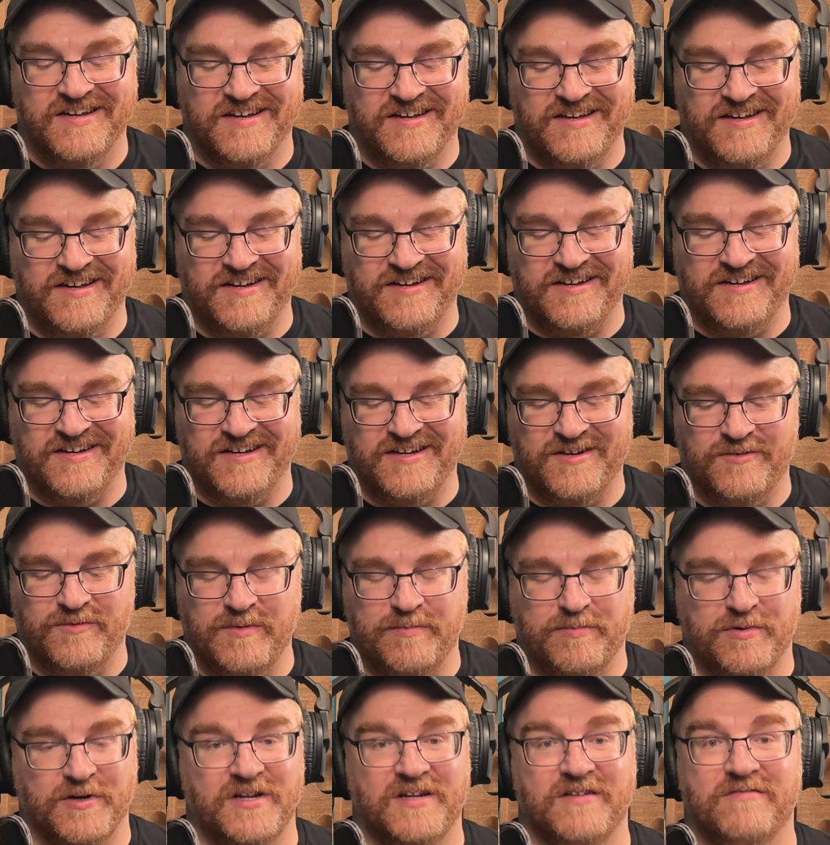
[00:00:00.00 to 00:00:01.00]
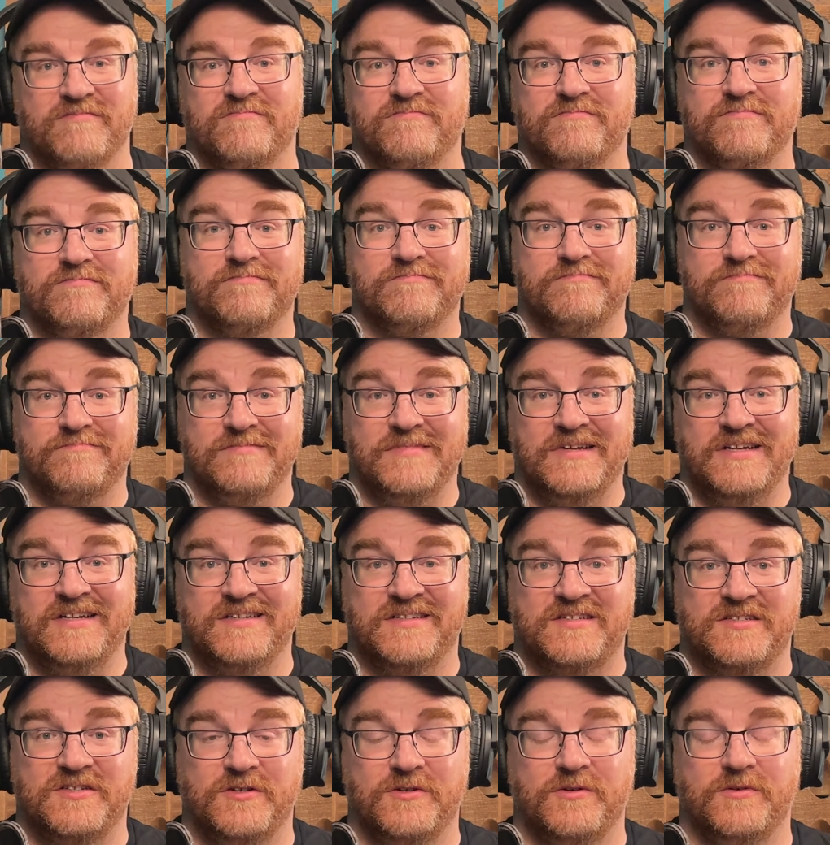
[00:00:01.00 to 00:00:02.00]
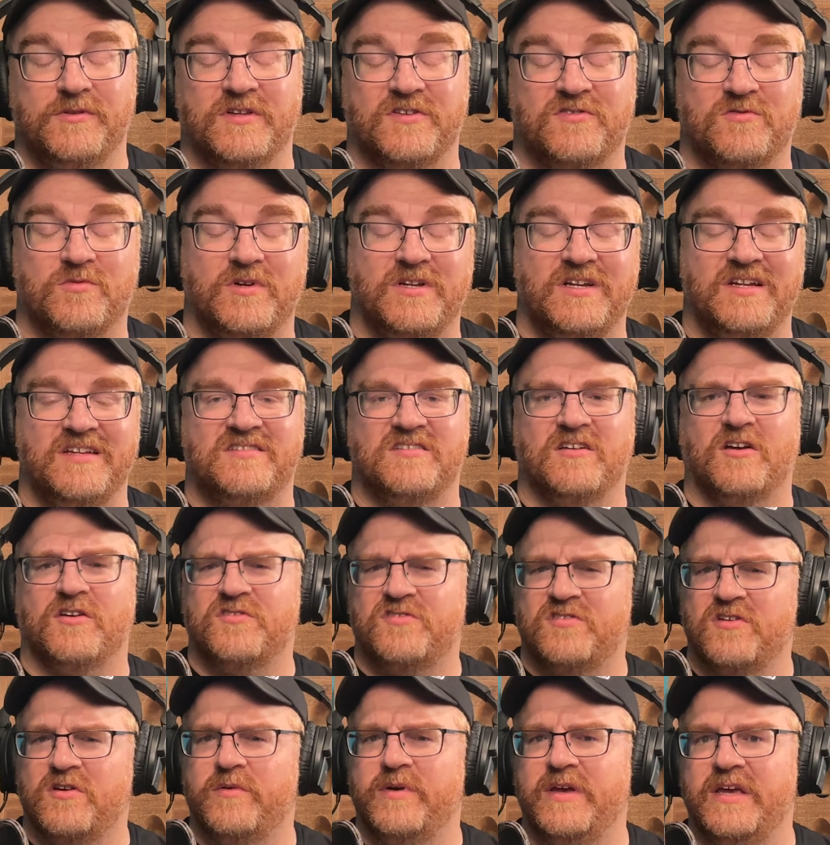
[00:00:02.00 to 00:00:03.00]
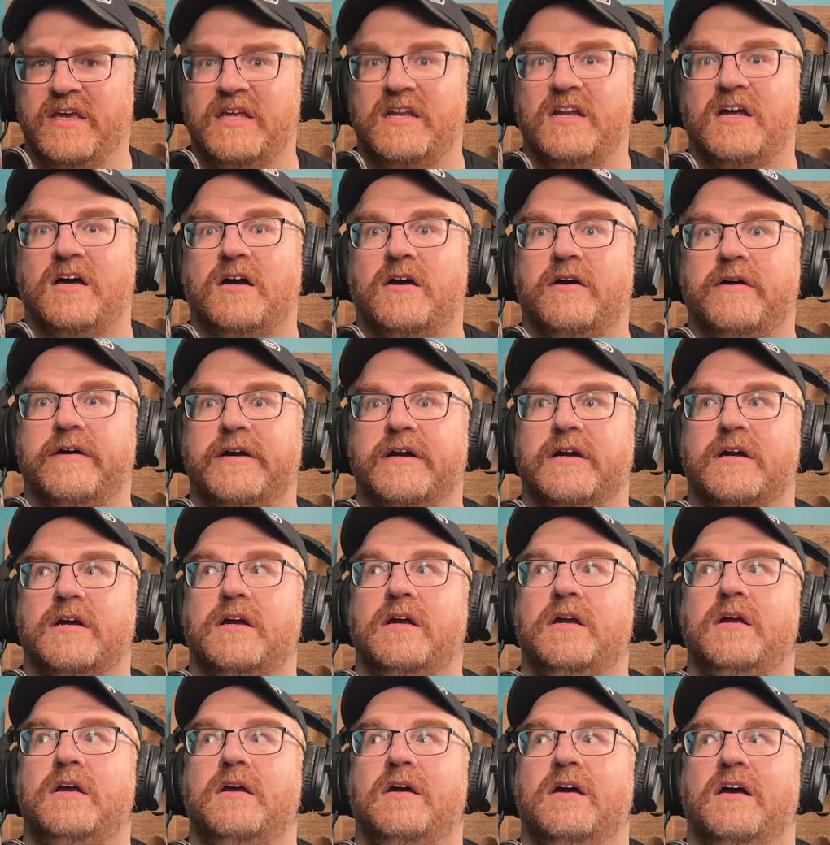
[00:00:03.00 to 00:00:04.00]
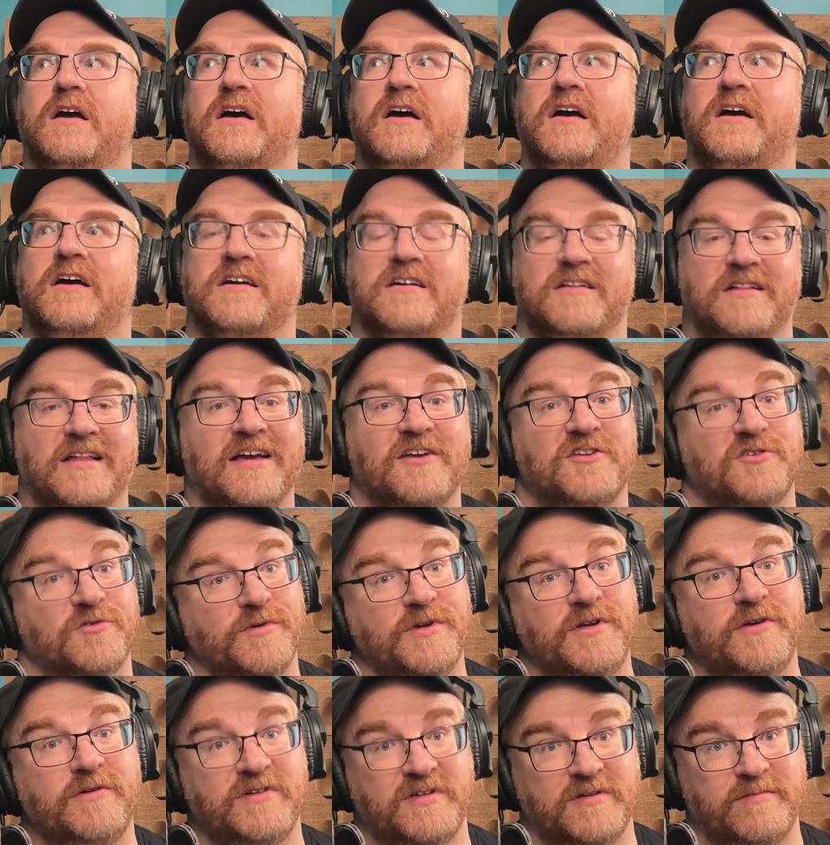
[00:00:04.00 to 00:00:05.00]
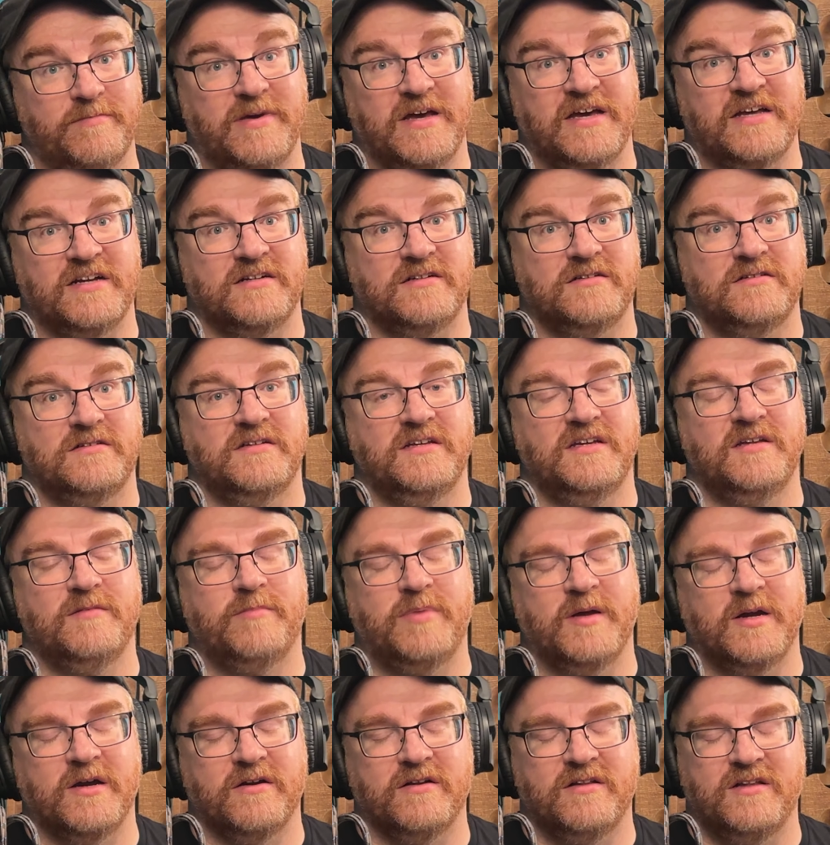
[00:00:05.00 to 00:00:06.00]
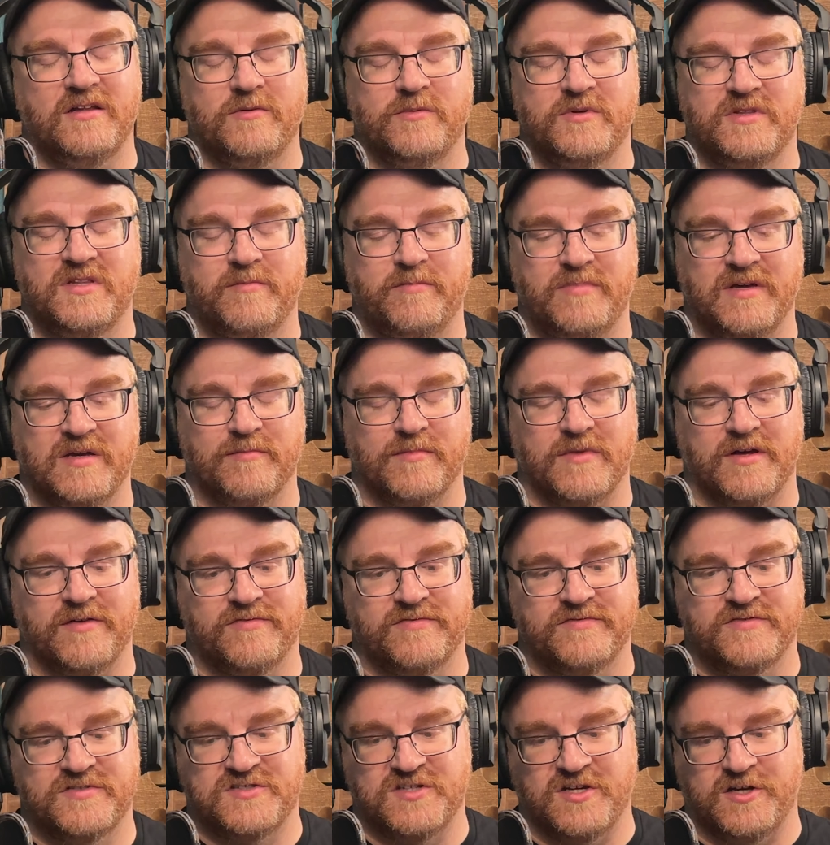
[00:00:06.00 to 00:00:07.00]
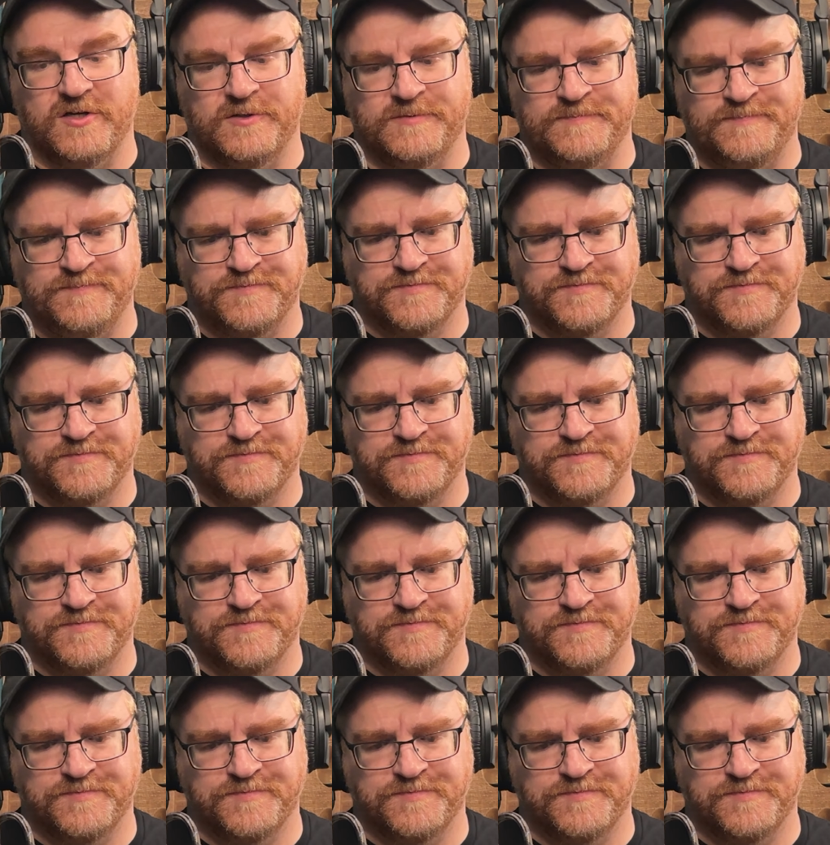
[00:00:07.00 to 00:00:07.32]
We put it into this one. It's also in our class reunion pedal in parallel with the Big Muff. So